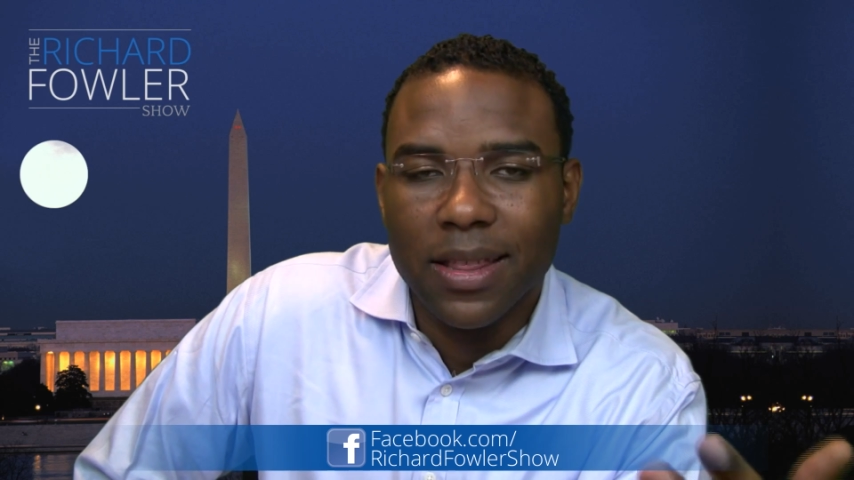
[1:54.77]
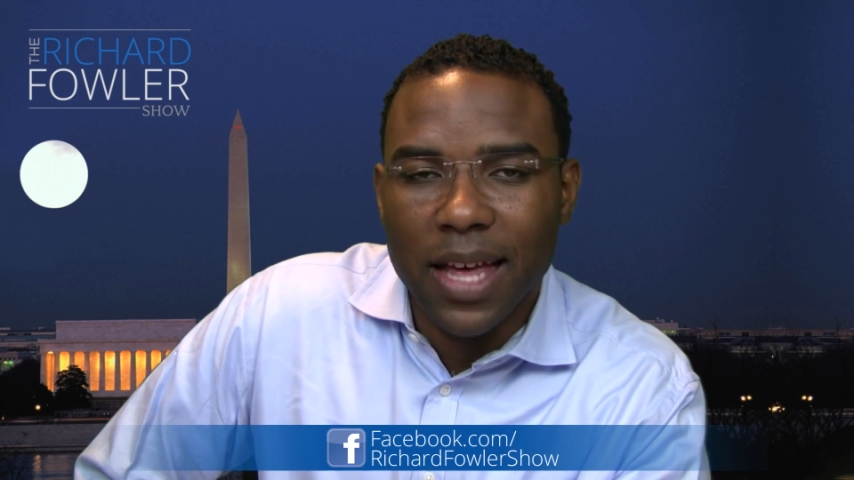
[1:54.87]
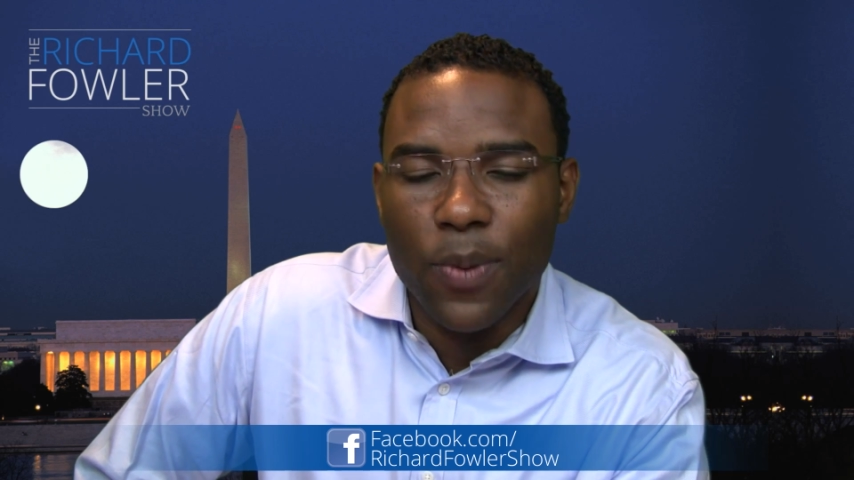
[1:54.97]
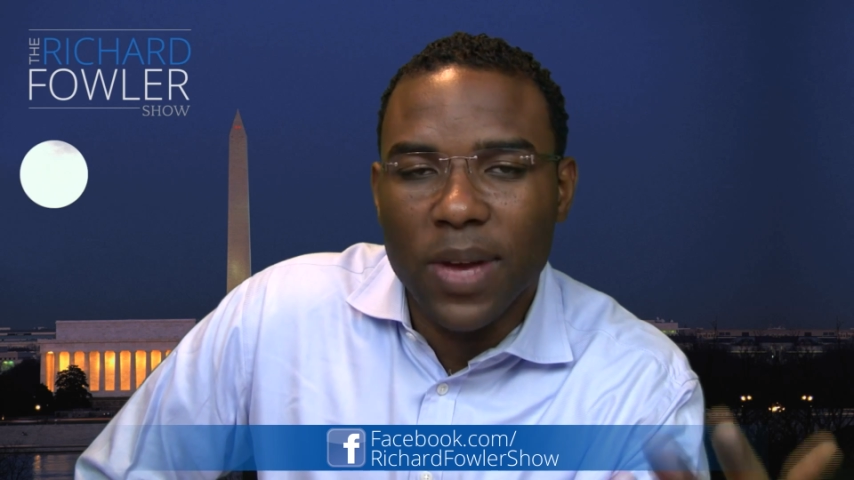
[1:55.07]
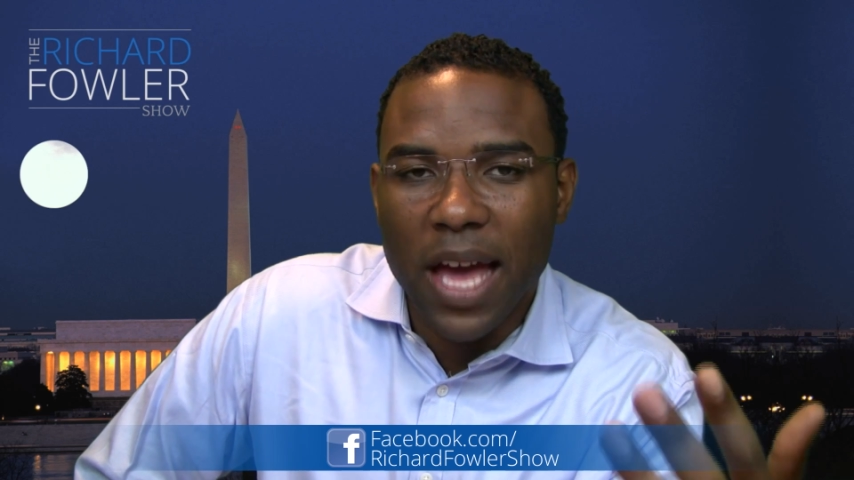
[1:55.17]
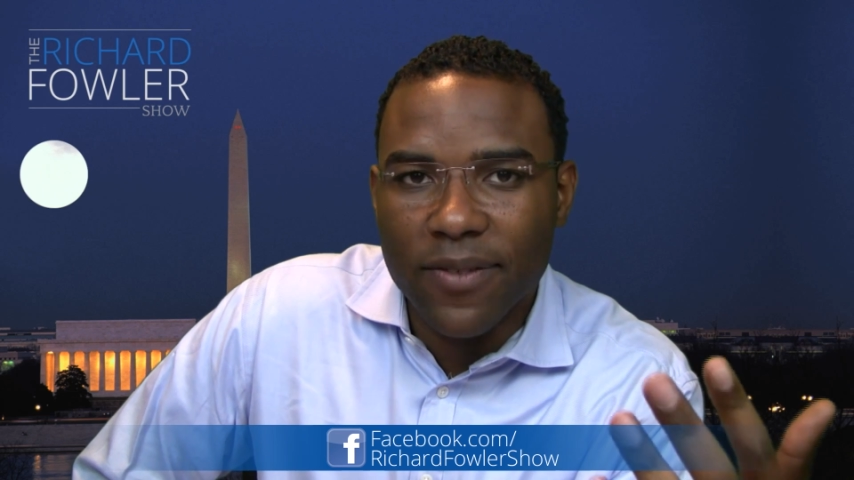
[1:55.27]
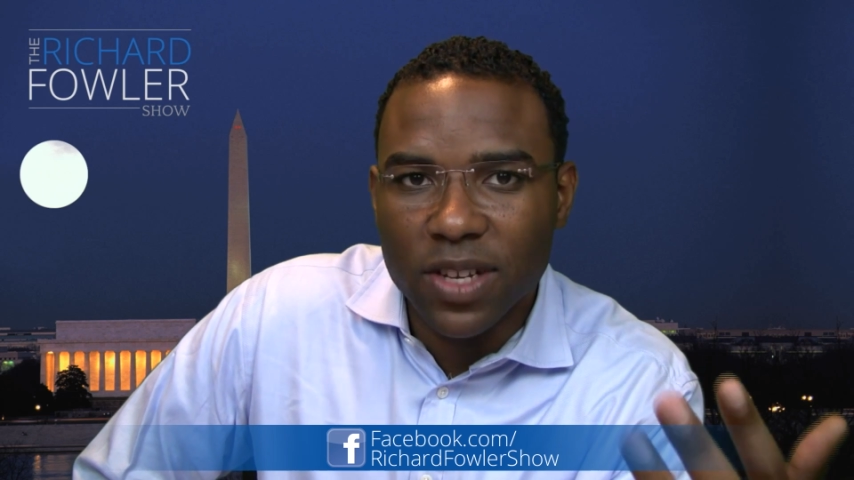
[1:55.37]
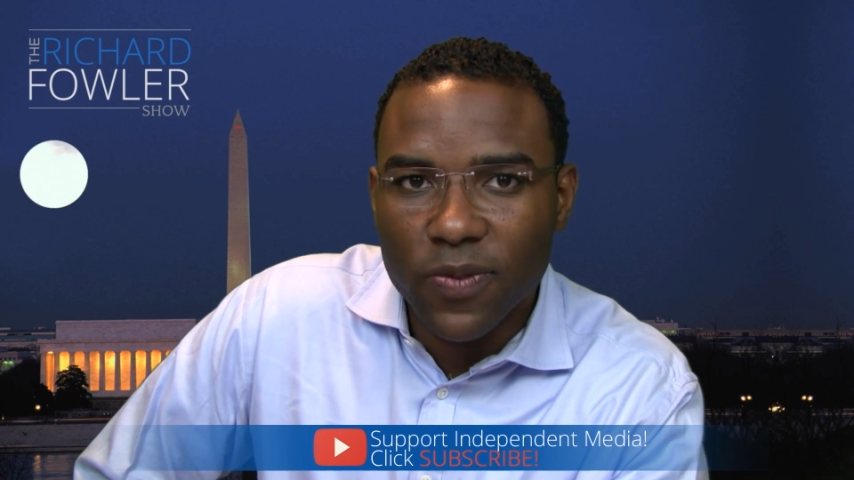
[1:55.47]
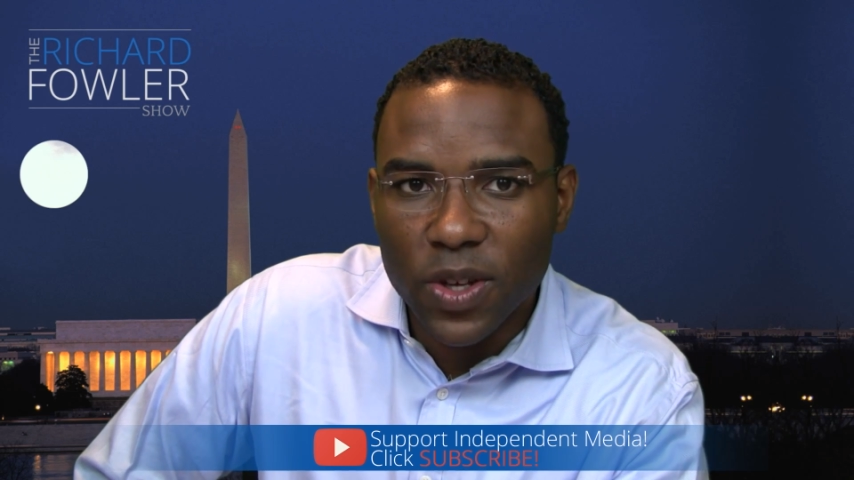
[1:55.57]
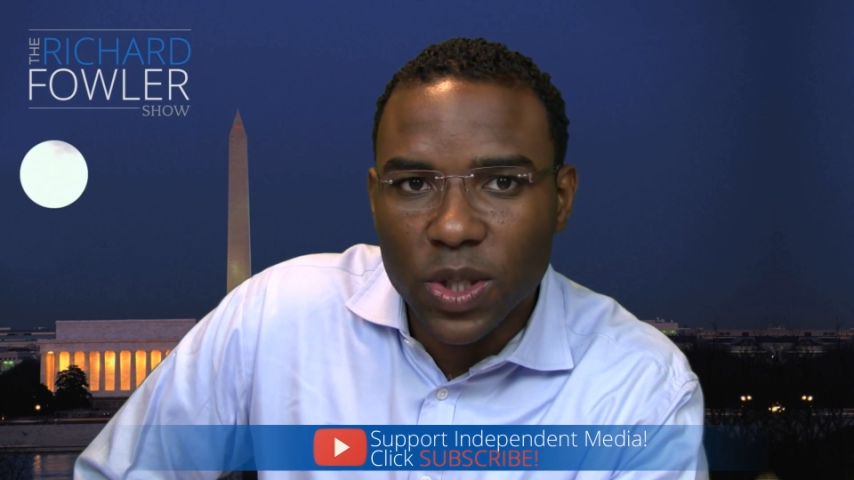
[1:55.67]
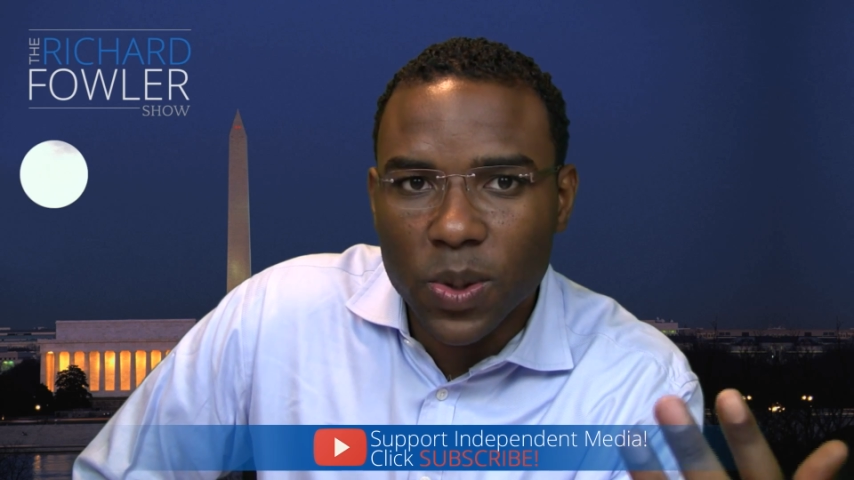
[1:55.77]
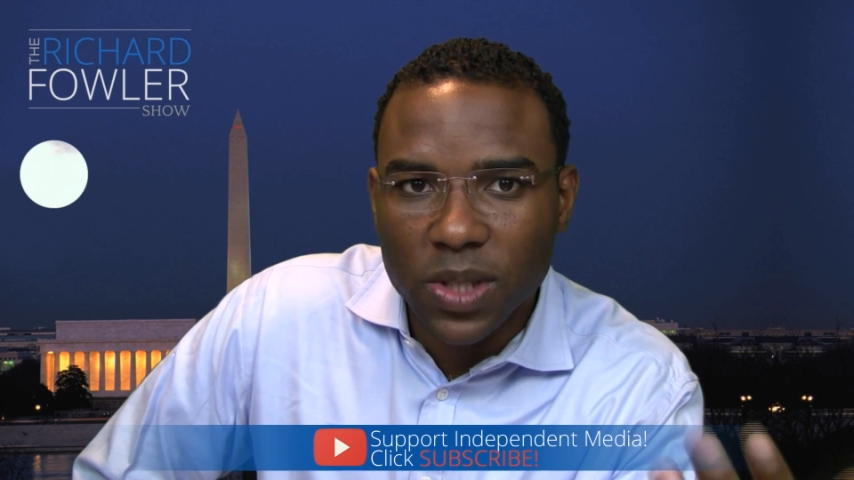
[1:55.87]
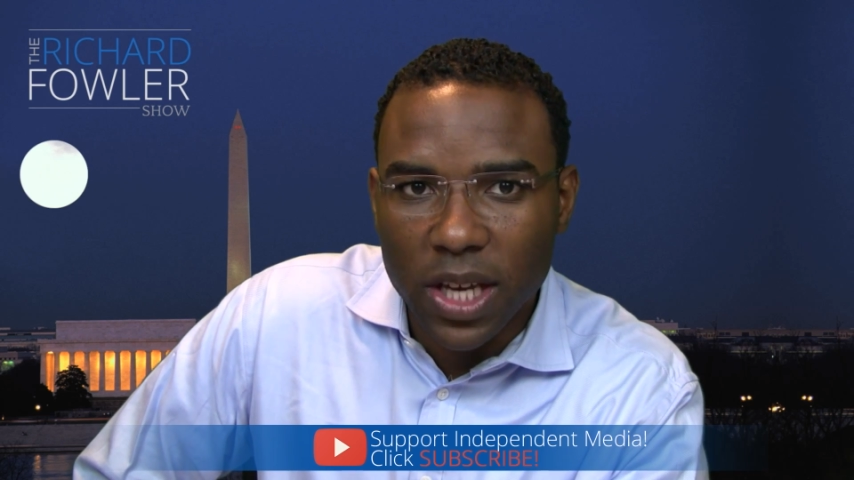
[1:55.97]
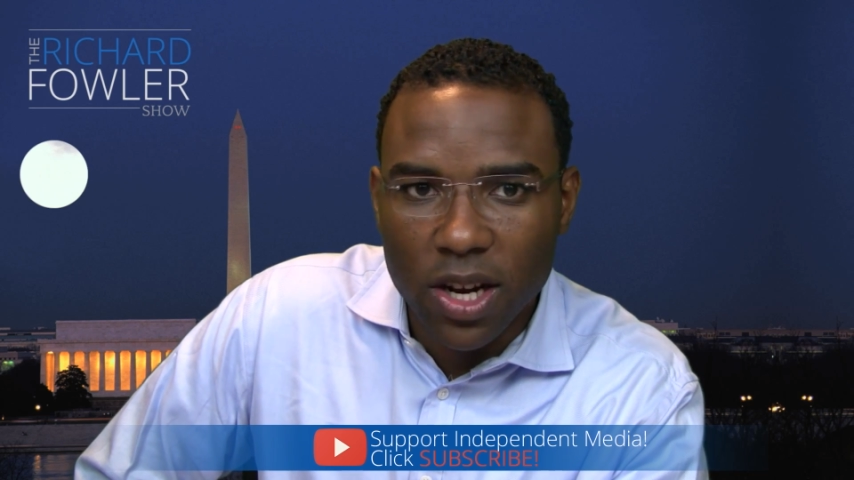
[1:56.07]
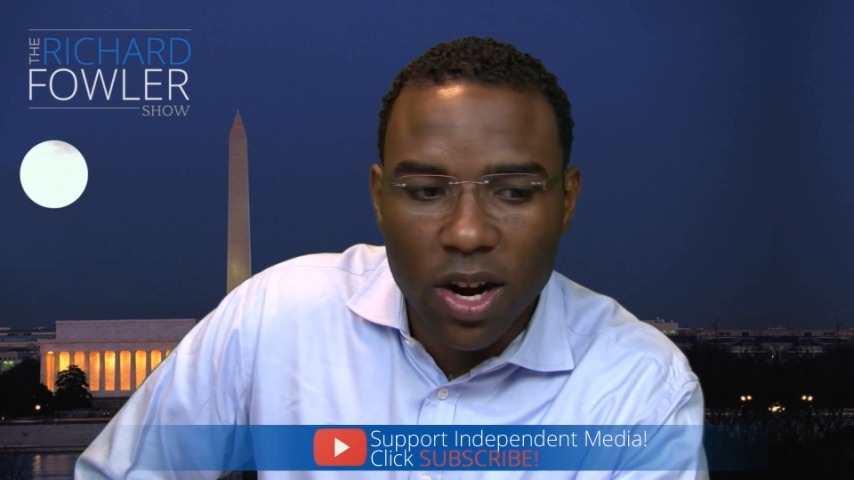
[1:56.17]
that we have
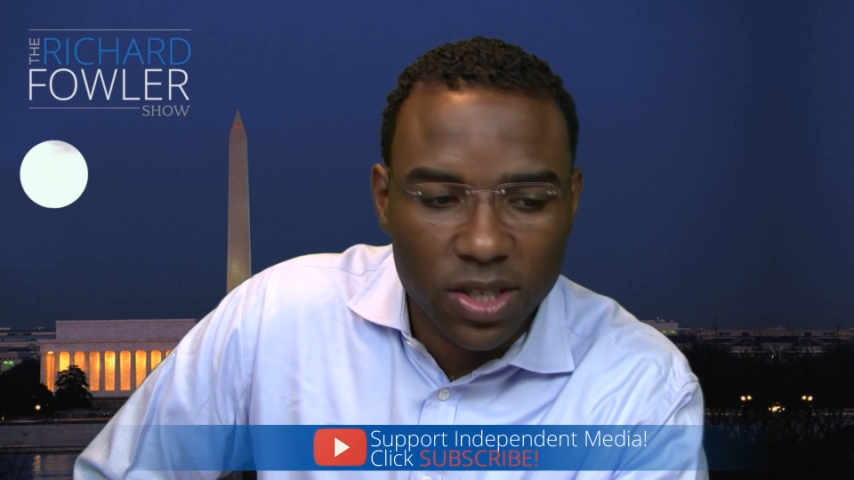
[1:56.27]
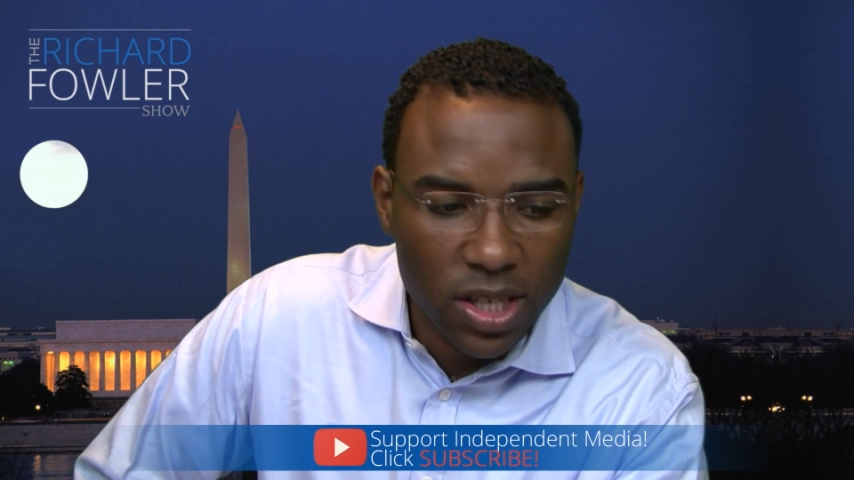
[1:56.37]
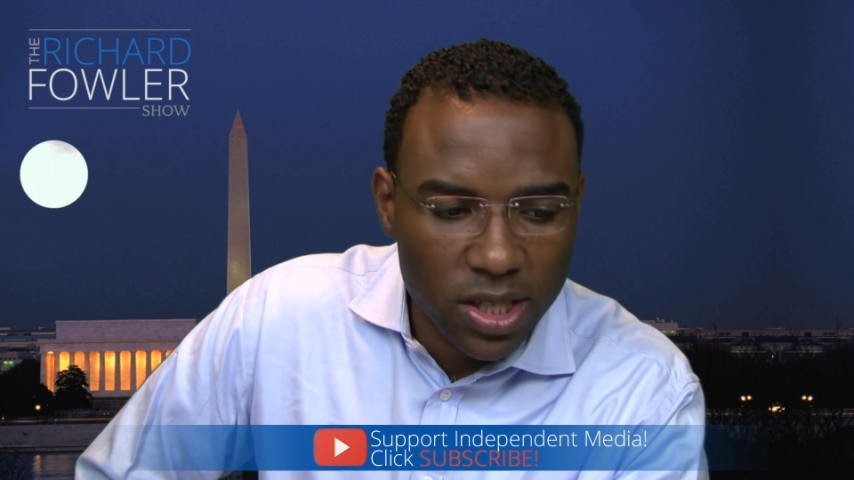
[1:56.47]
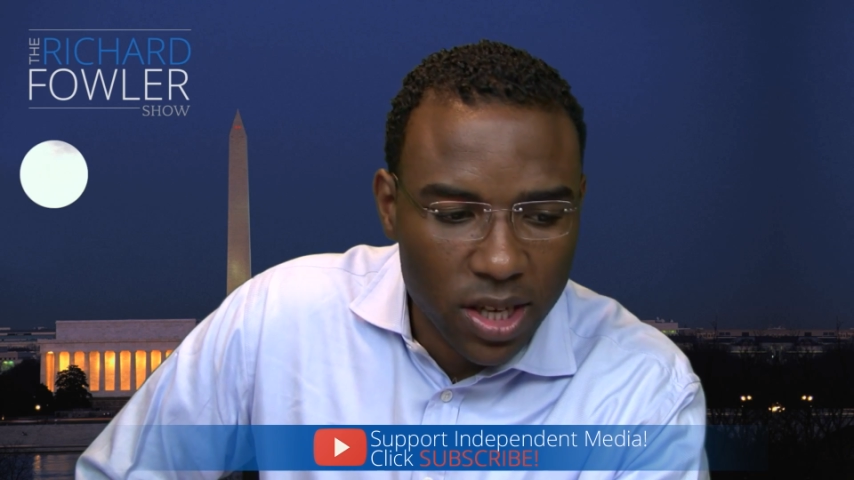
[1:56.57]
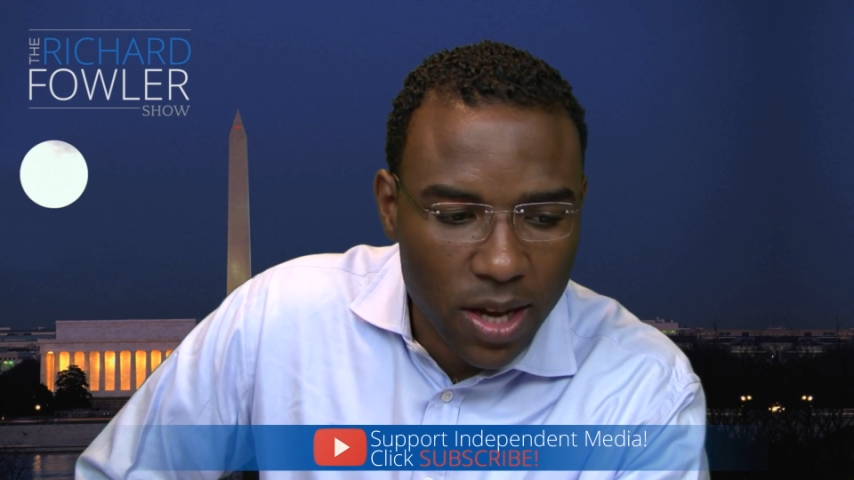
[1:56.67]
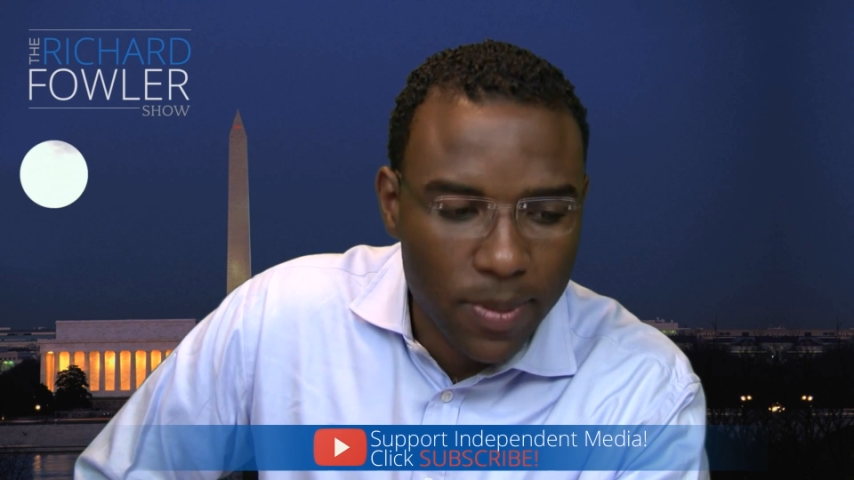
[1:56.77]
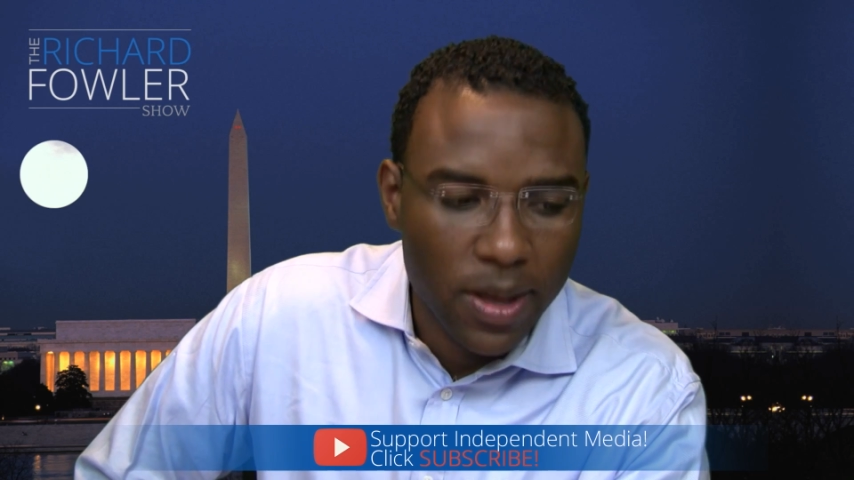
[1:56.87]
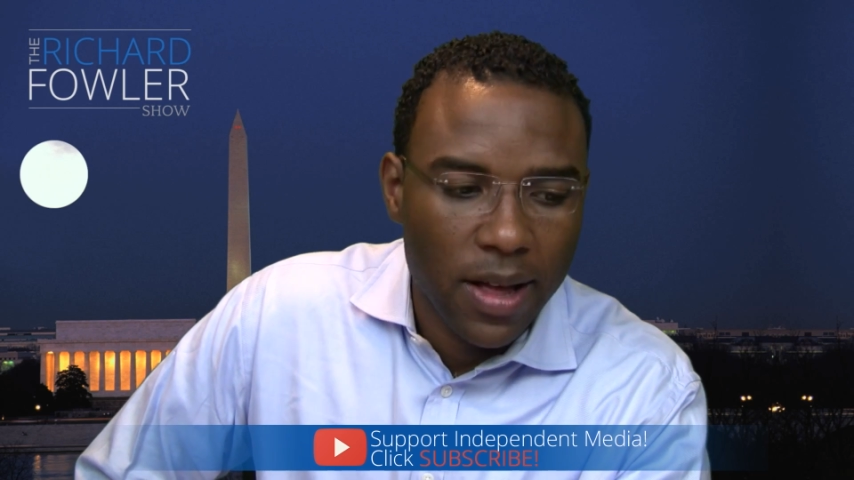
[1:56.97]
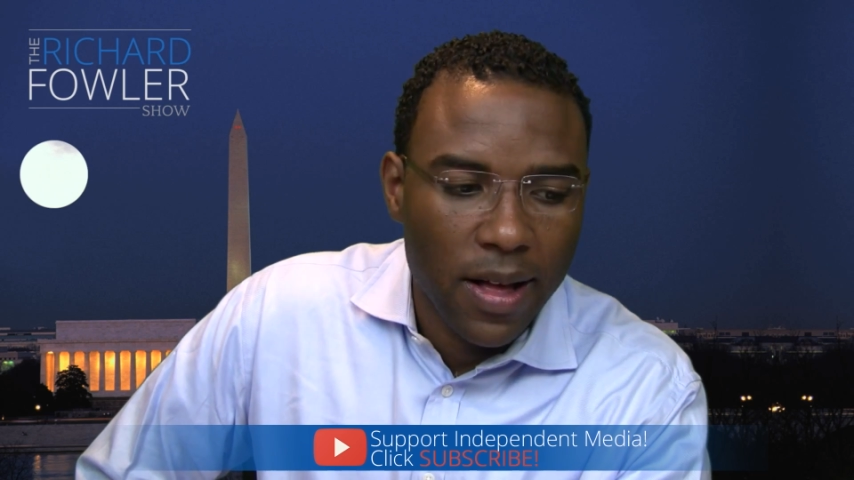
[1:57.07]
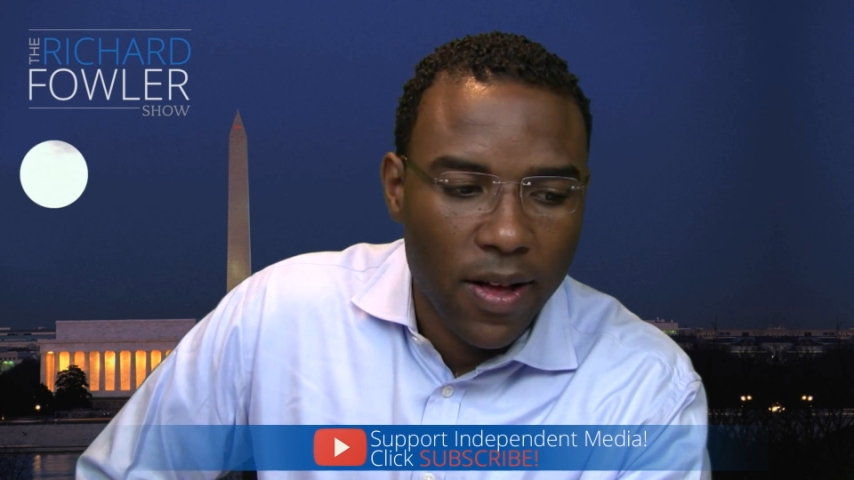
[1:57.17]
individuals in our system